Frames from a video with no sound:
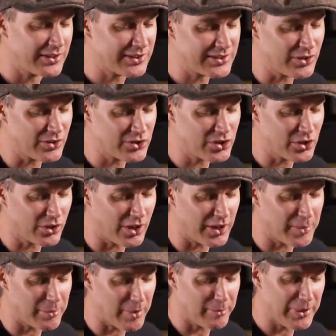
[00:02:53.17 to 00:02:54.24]
As long as you're
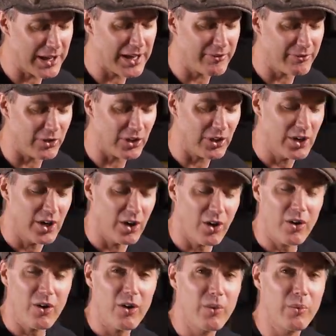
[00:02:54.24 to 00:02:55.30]
kind of prepared for,
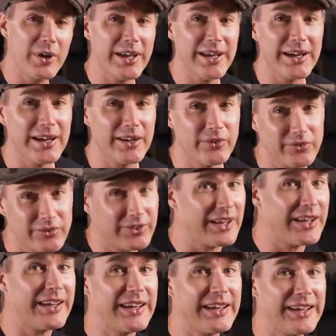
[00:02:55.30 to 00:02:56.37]
oh, we are
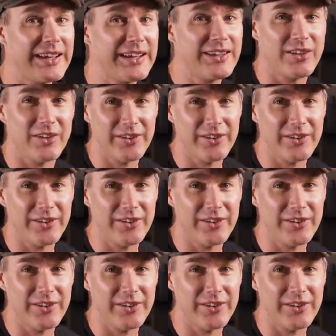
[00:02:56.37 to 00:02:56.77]
say,